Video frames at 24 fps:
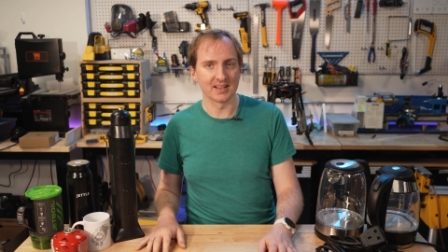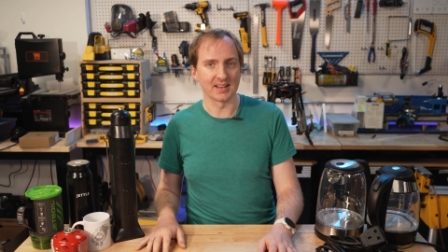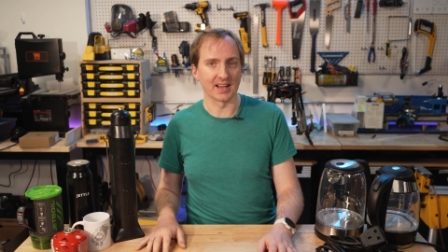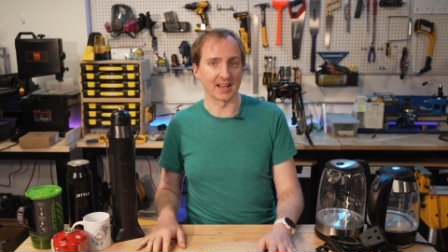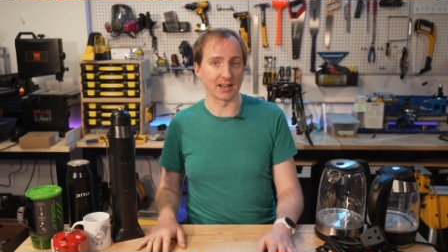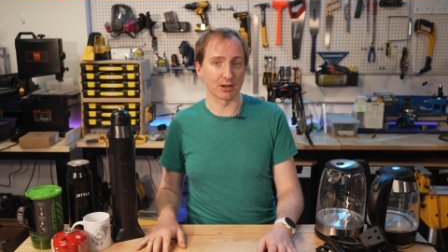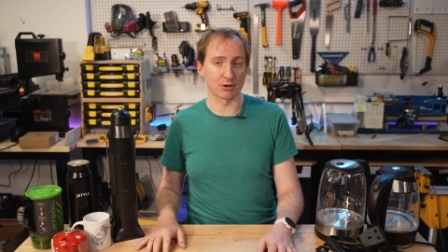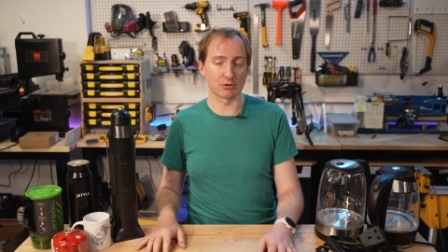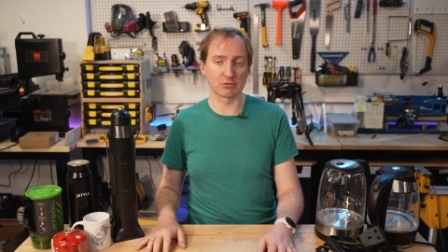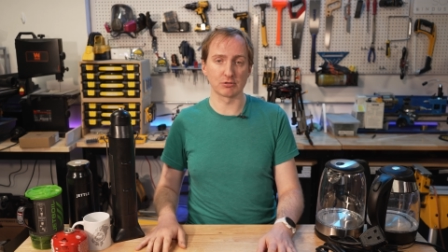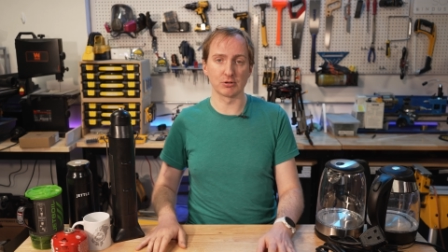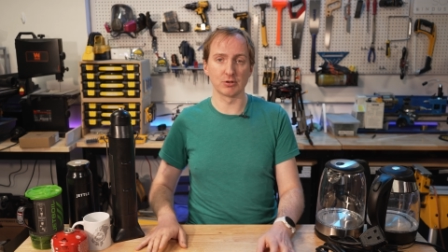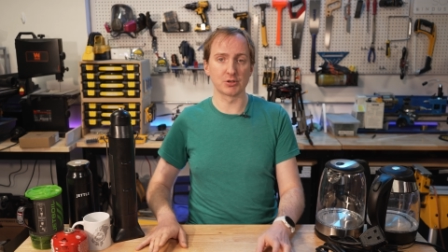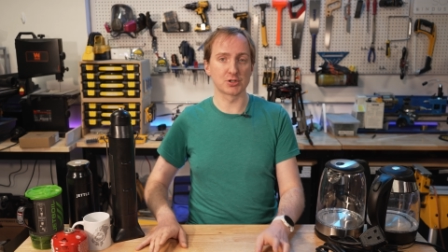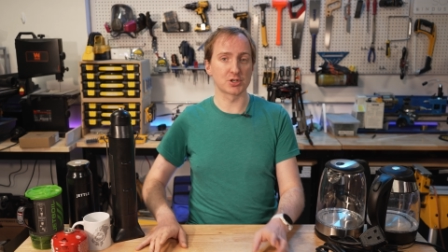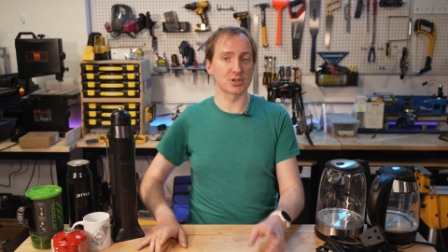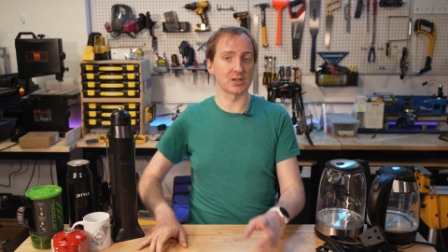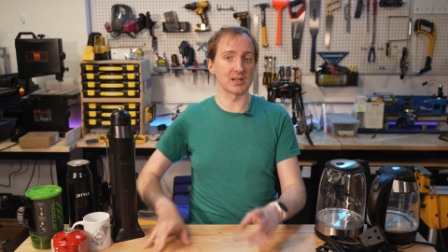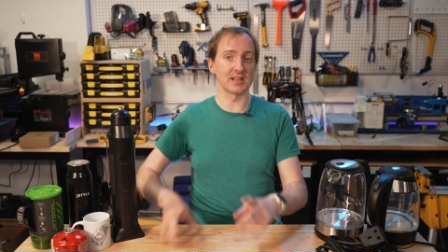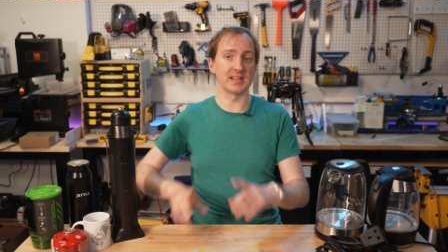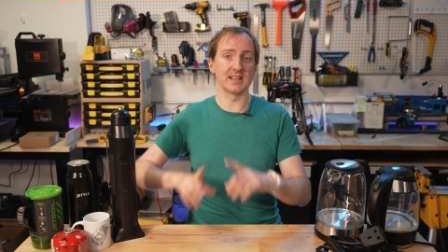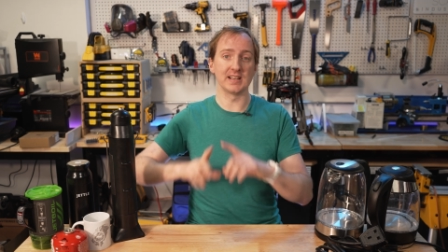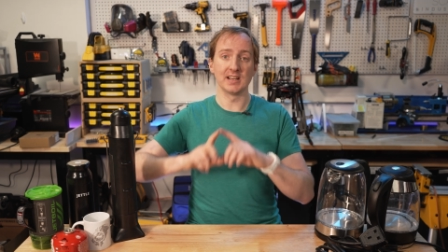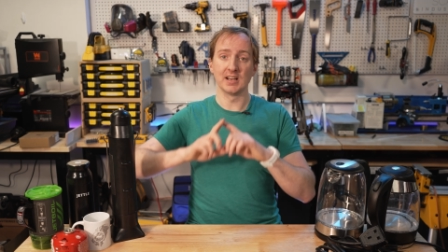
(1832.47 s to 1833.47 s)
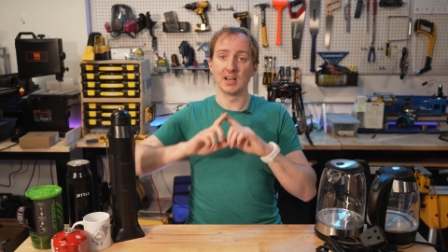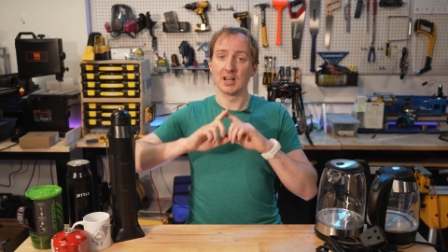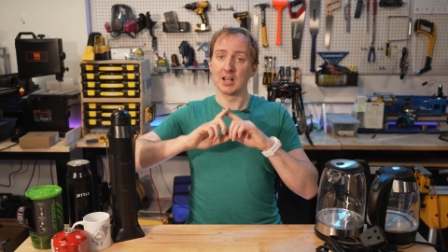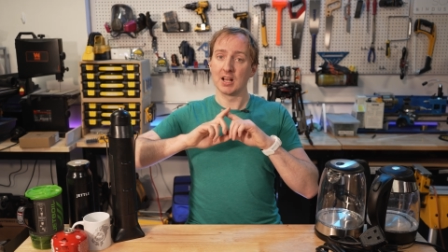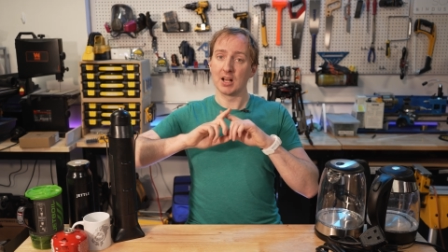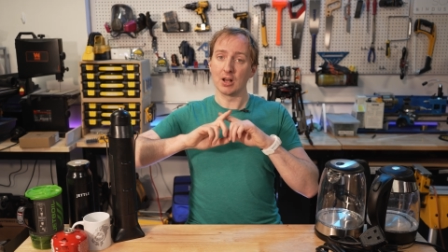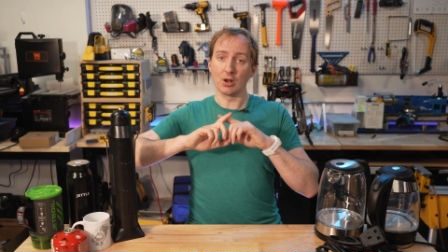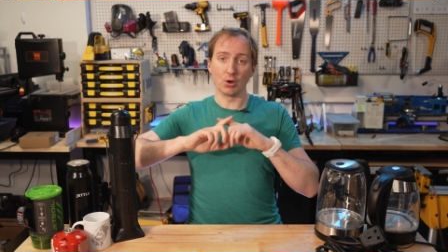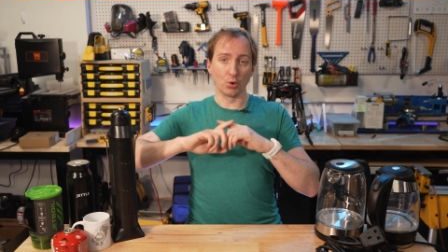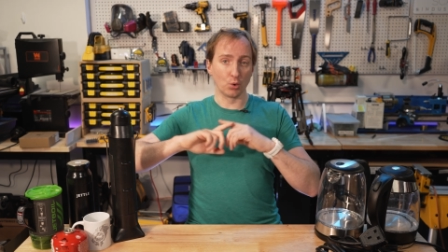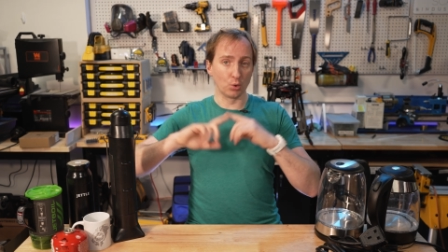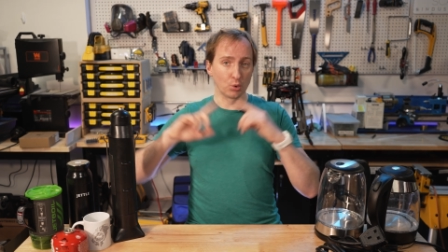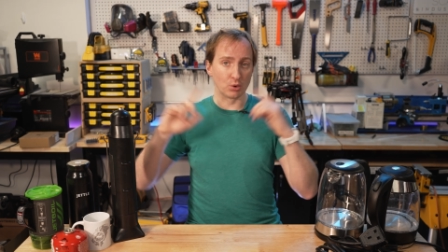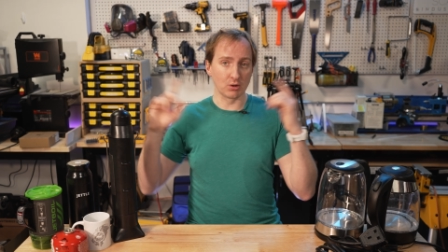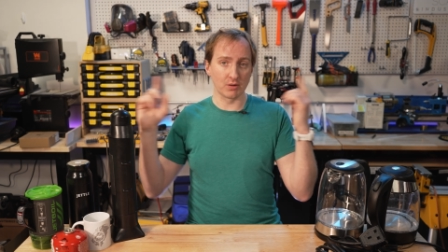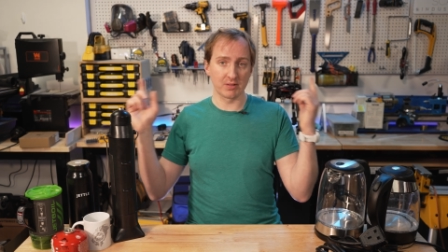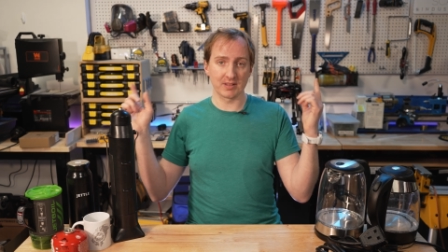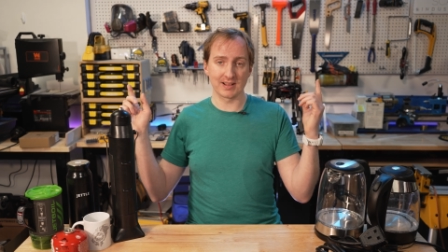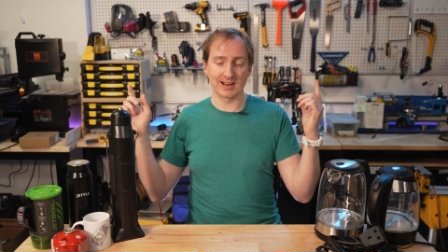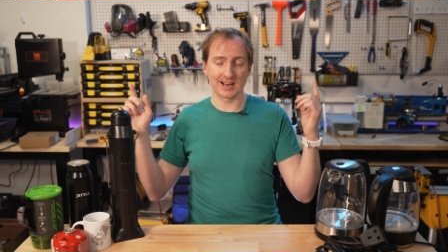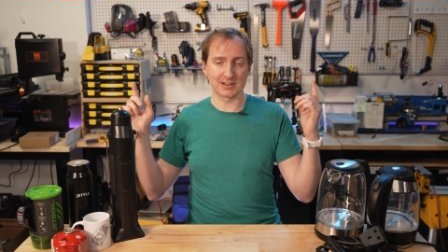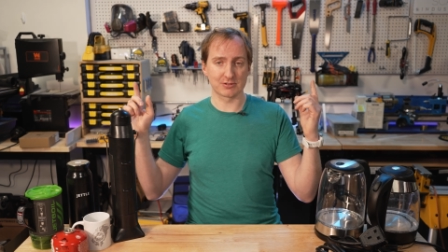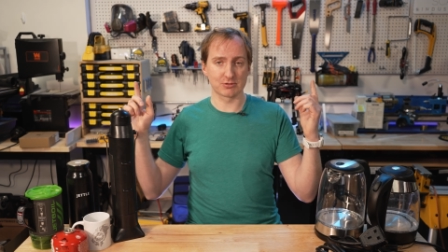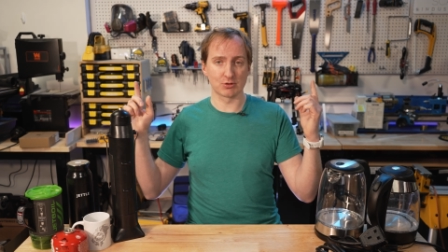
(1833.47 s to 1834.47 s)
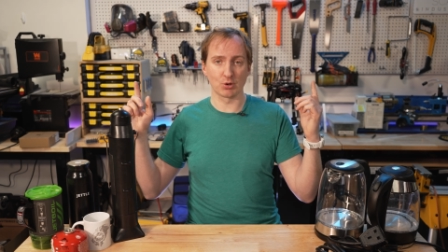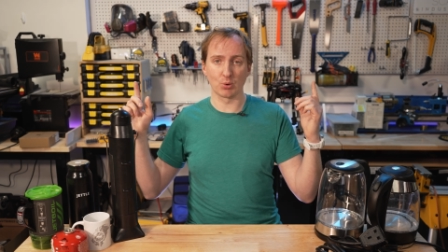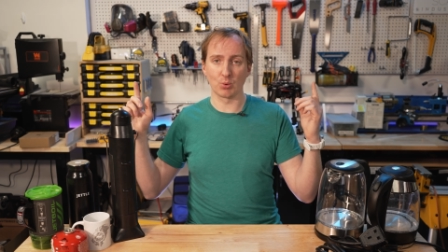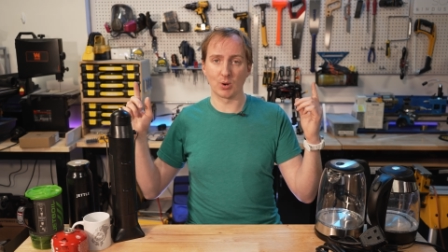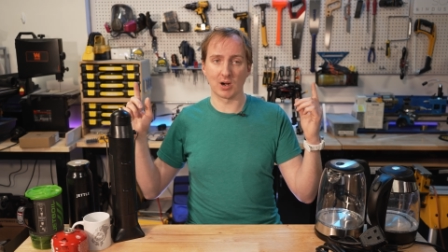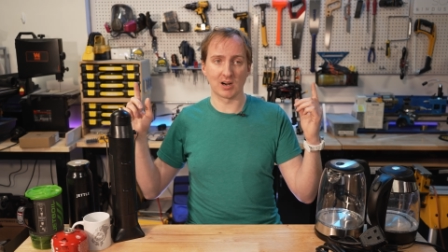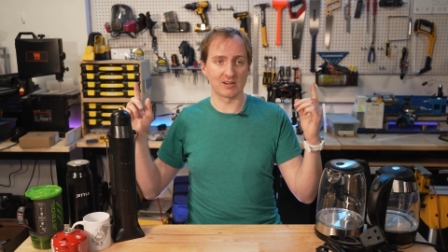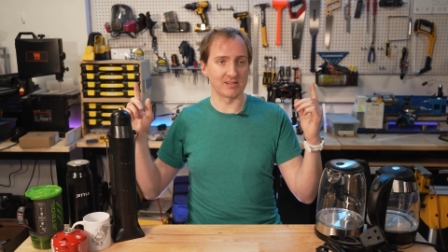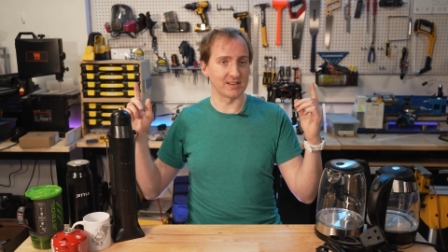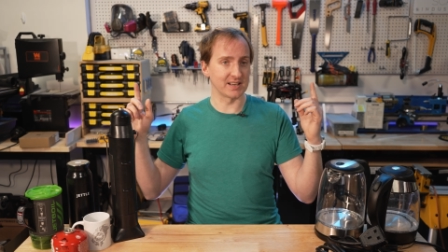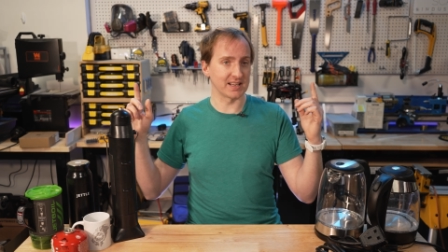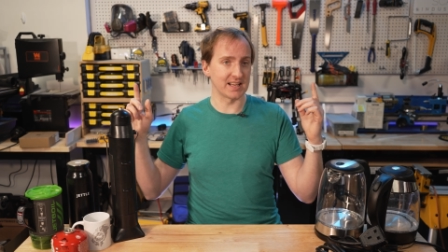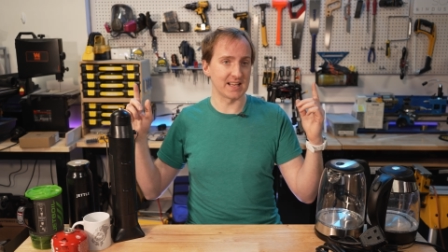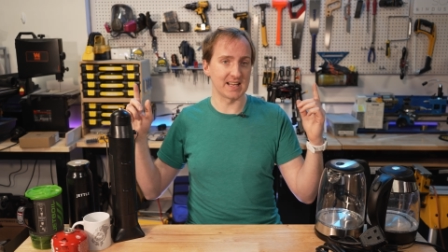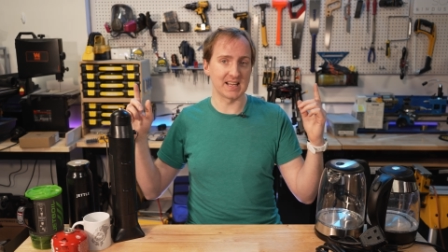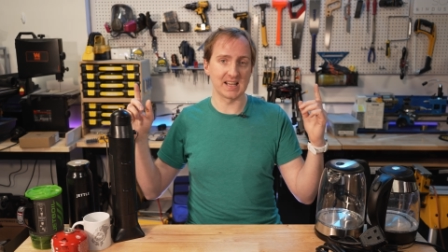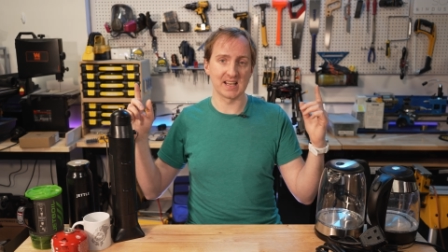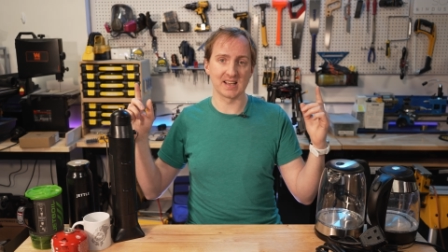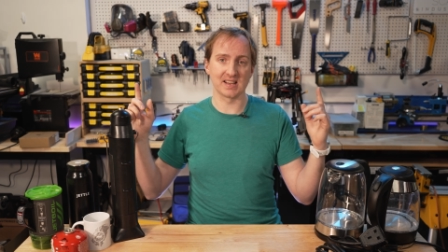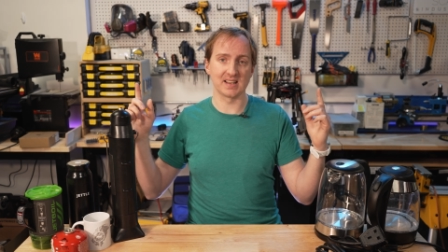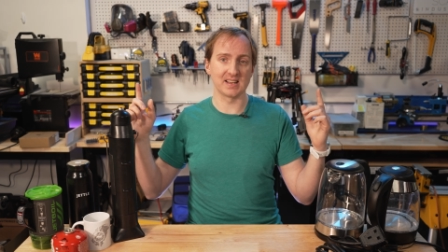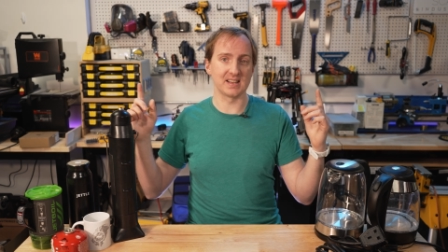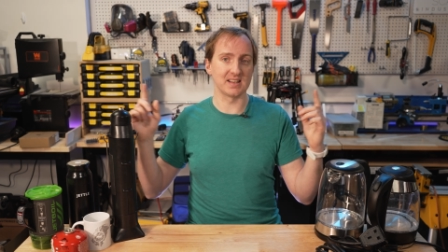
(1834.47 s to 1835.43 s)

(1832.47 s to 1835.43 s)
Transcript: And crucially, all of the electrical wiring here